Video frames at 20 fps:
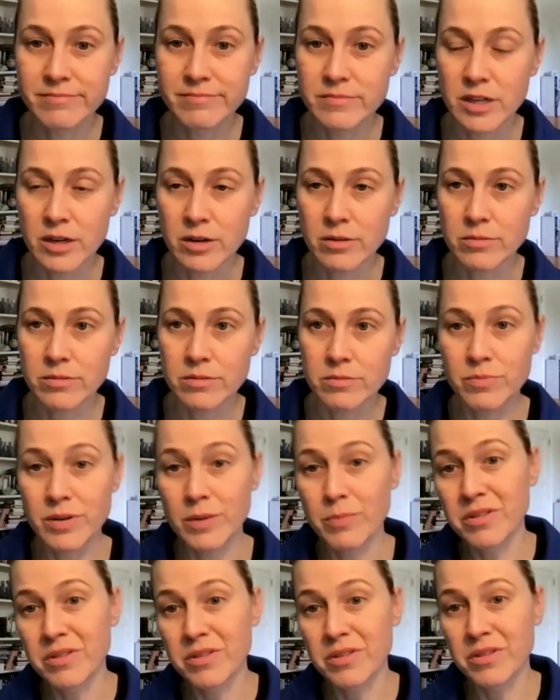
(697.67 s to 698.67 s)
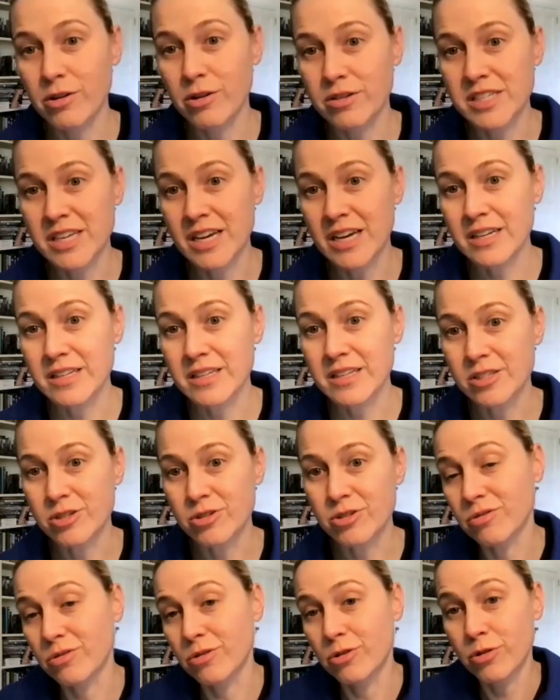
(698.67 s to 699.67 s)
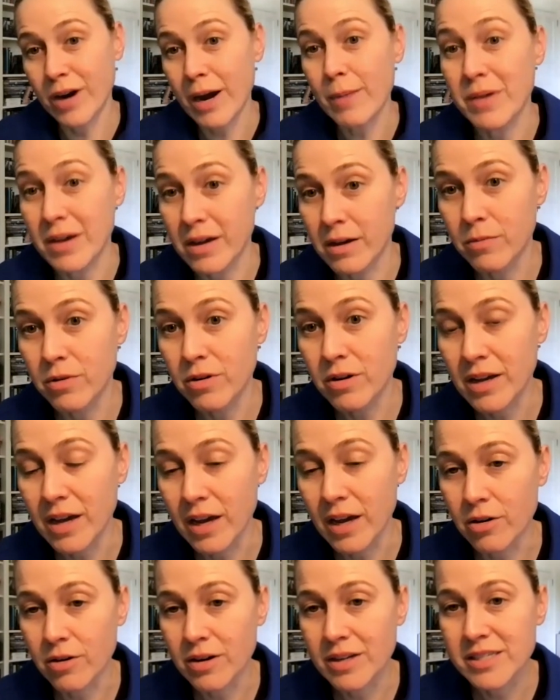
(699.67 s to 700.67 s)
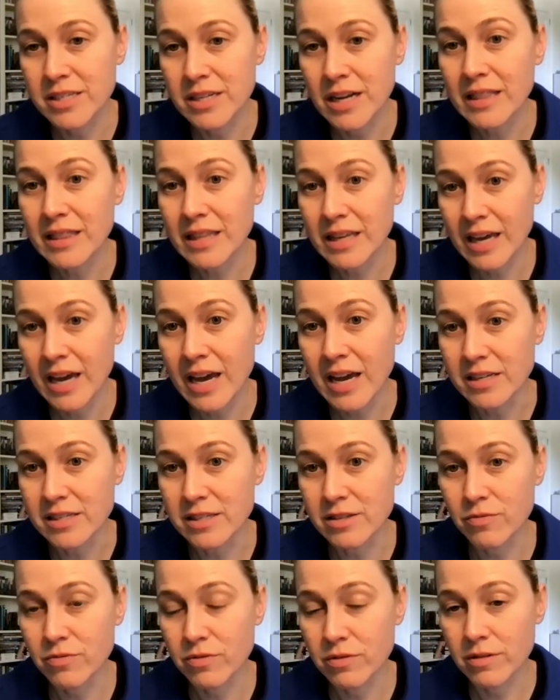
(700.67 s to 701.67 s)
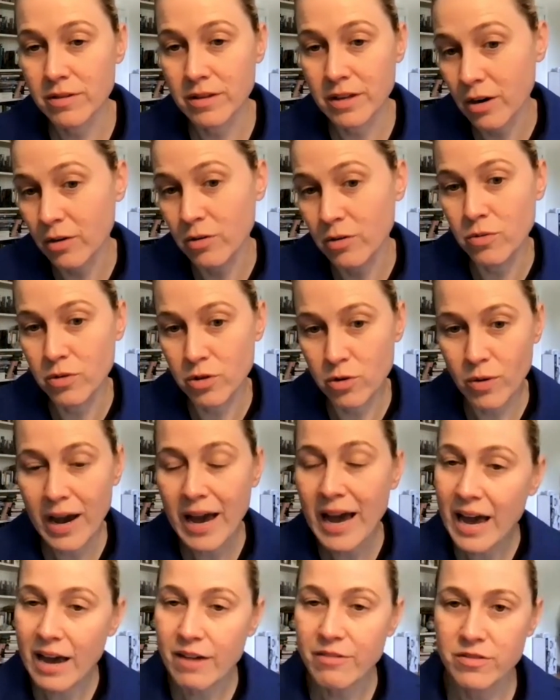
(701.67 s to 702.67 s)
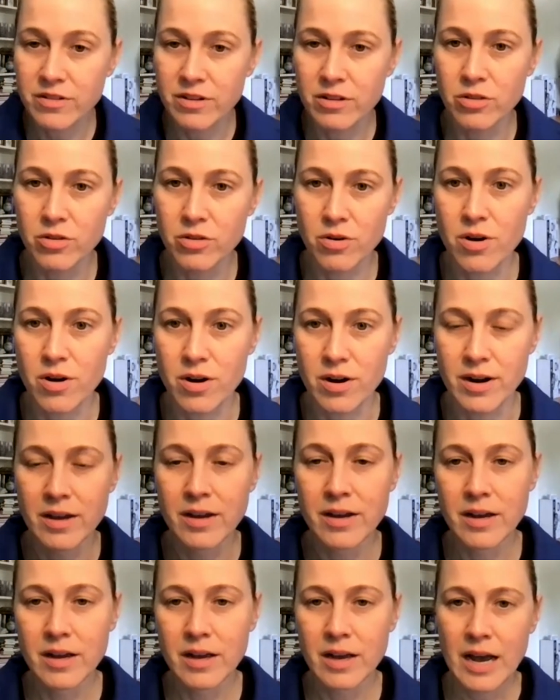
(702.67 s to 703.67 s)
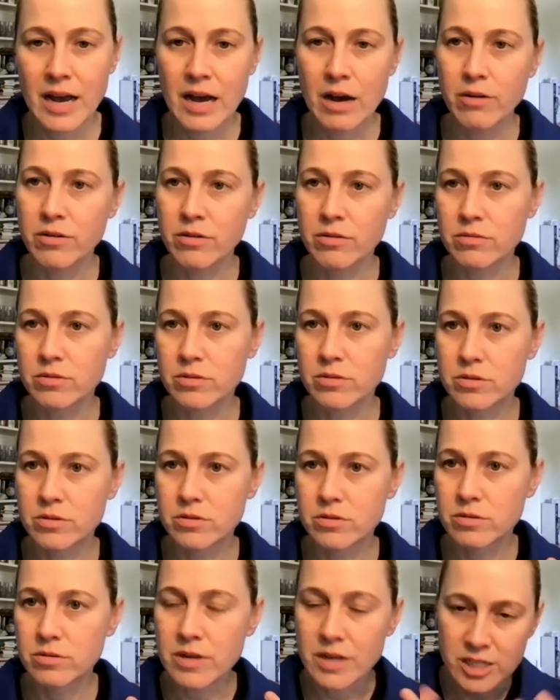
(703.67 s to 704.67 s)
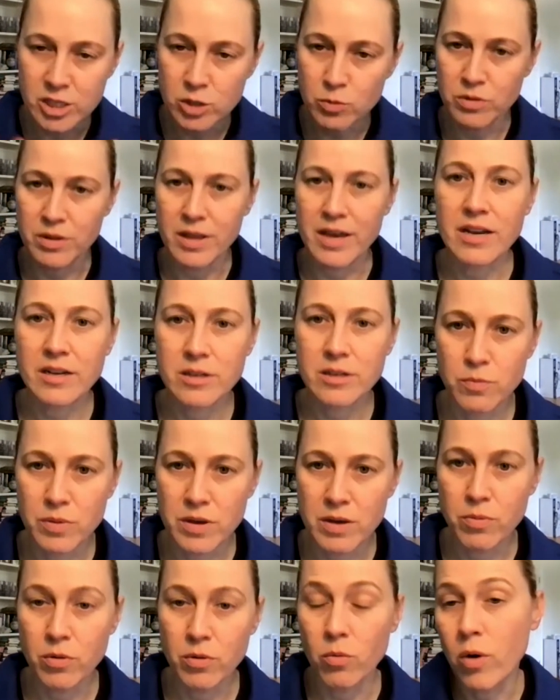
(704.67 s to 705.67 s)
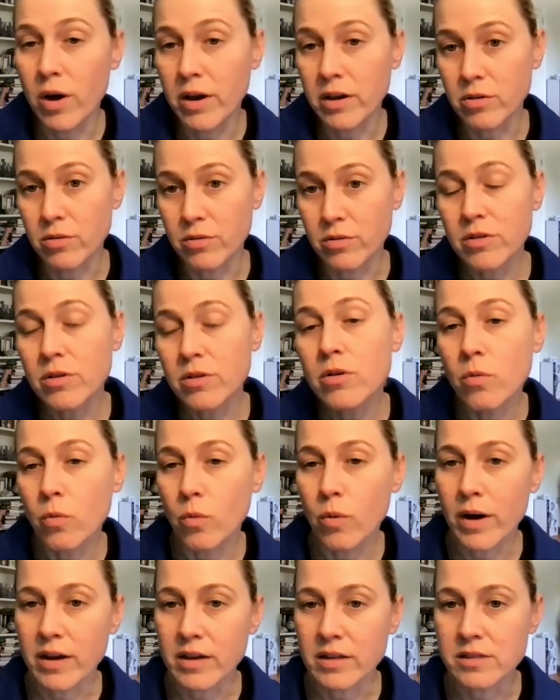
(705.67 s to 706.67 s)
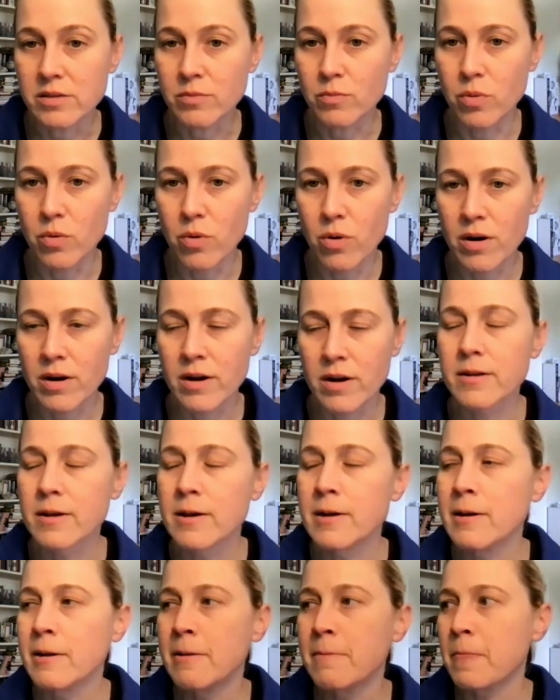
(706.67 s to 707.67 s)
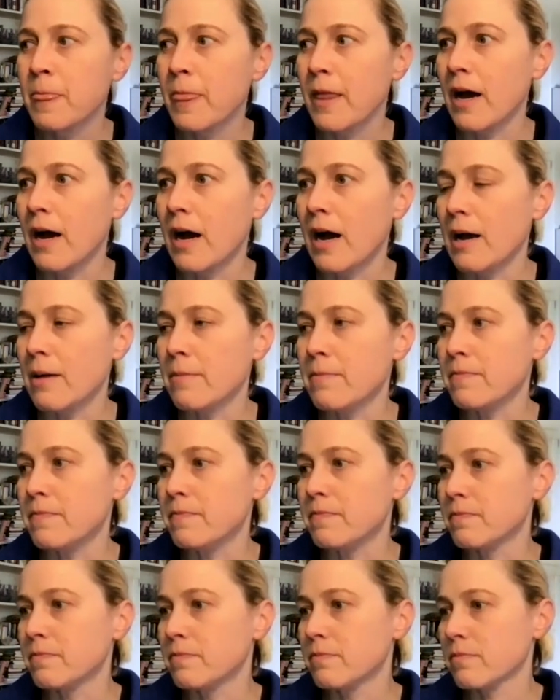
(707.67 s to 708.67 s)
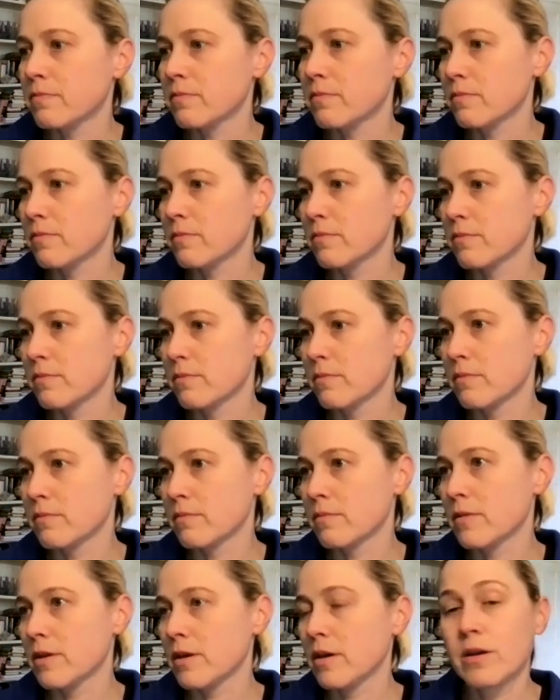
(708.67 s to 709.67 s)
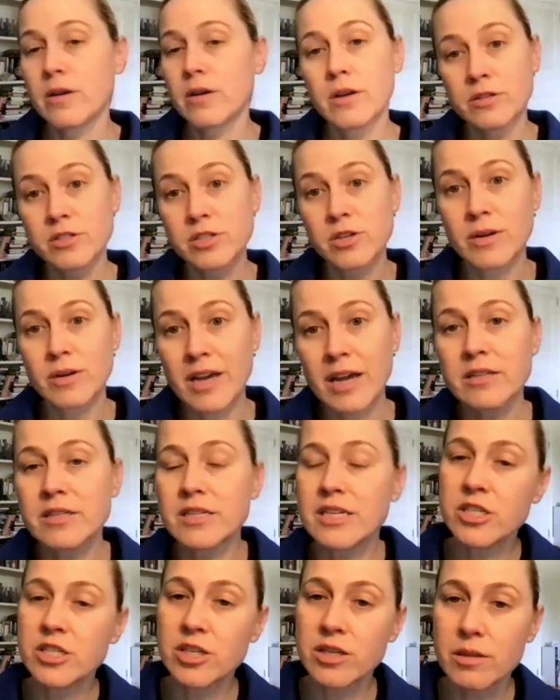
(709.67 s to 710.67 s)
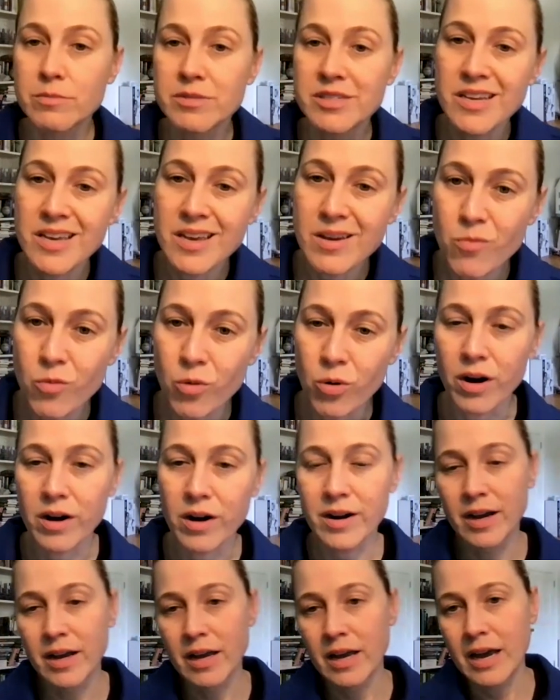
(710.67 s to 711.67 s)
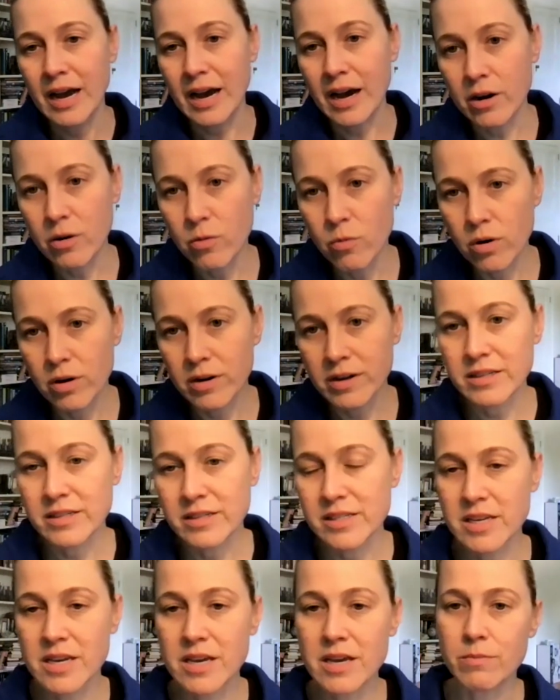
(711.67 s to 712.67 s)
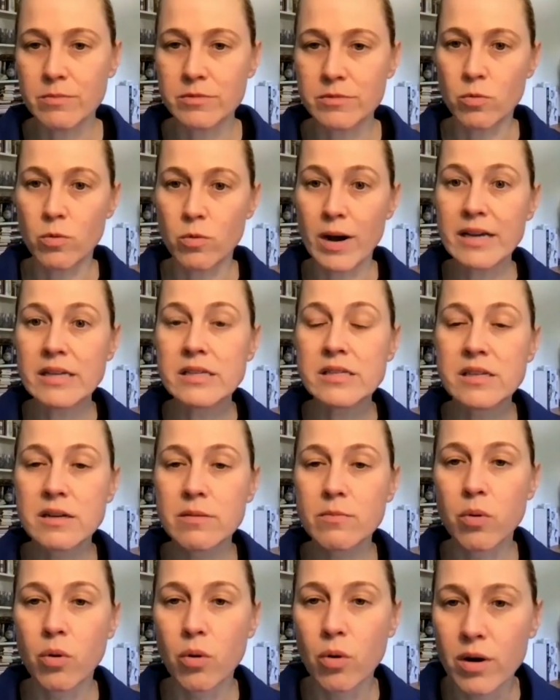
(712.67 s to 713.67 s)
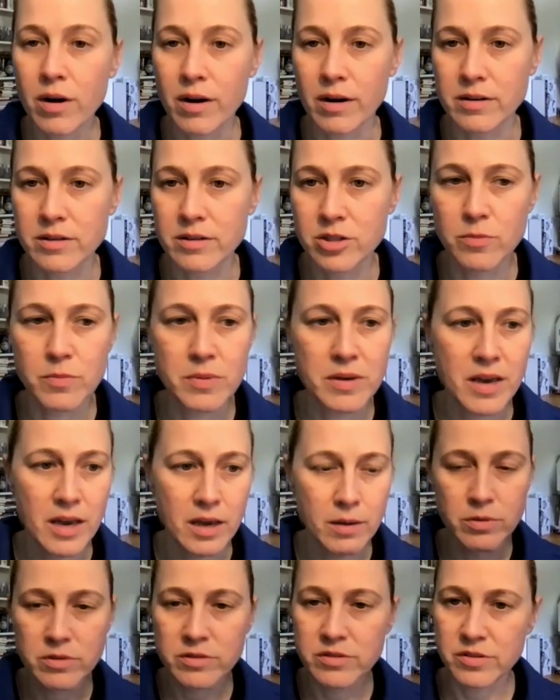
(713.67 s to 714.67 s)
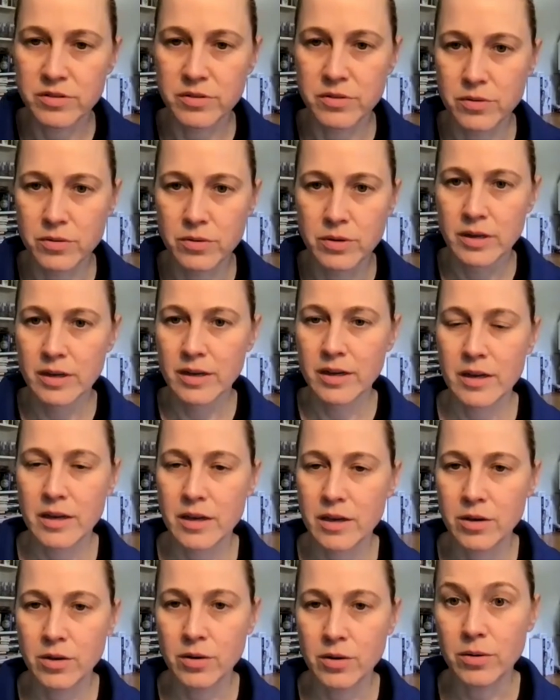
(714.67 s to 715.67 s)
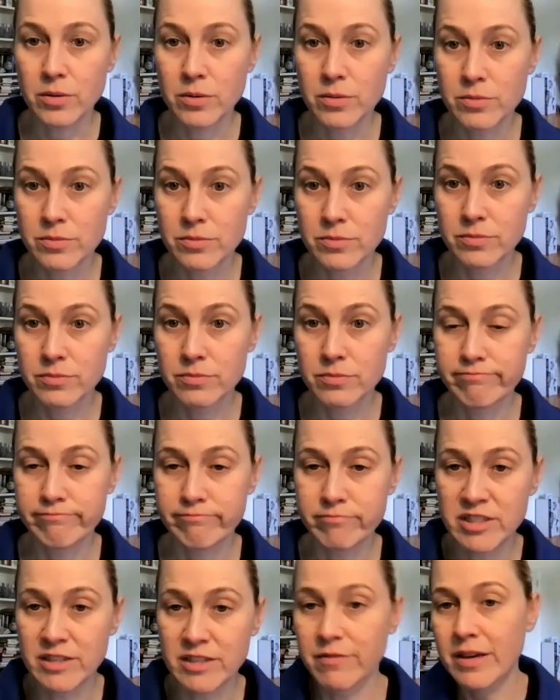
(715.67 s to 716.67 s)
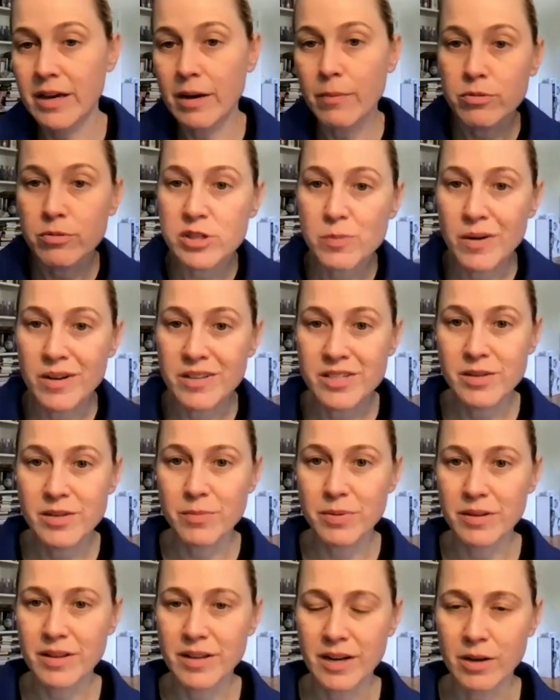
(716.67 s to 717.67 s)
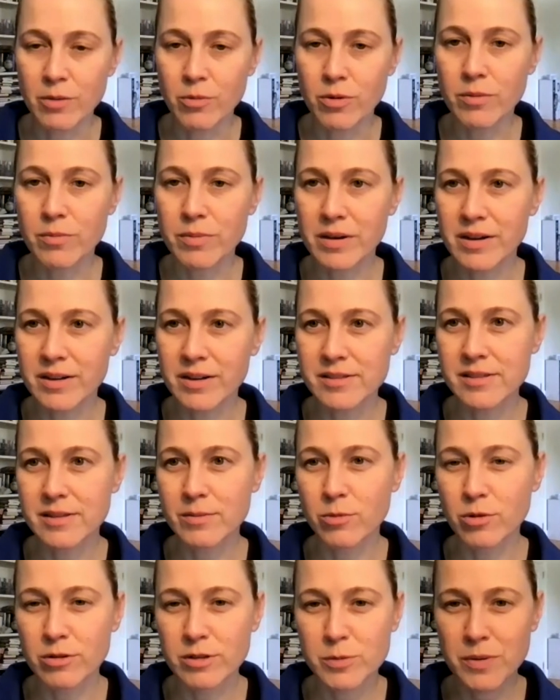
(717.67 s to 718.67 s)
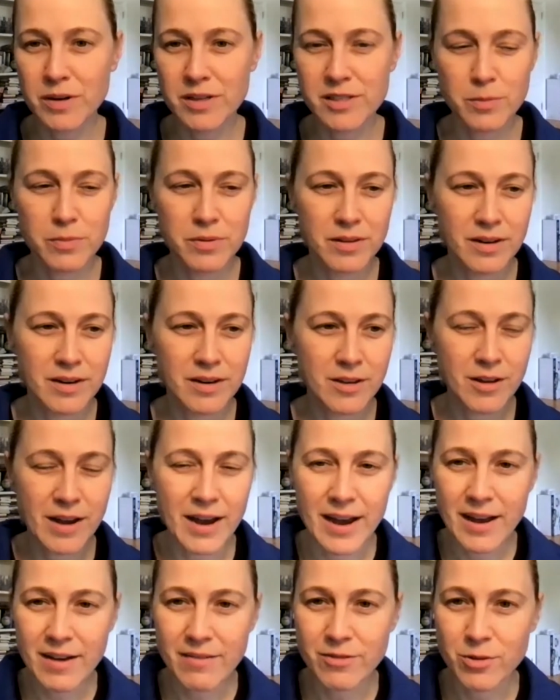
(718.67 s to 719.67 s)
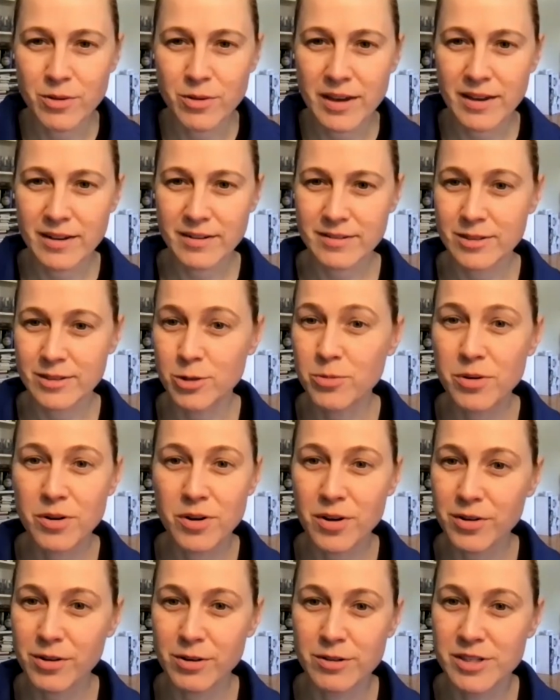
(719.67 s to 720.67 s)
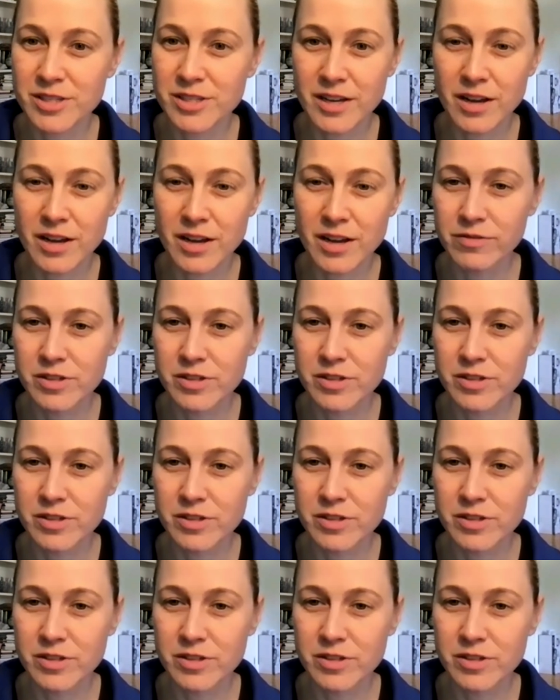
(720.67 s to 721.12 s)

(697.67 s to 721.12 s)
You know, people think you're a scientist, you're a crappy communicator. It's not the case. You know, you have to learn how to explain to people what you do and why it's important. You know, so again, teaching them teamwork, how to work in teams. Why is it important to be able to, you know, divvy up responsibility? Well, because the more responsibility you have, you can't do it all yourself.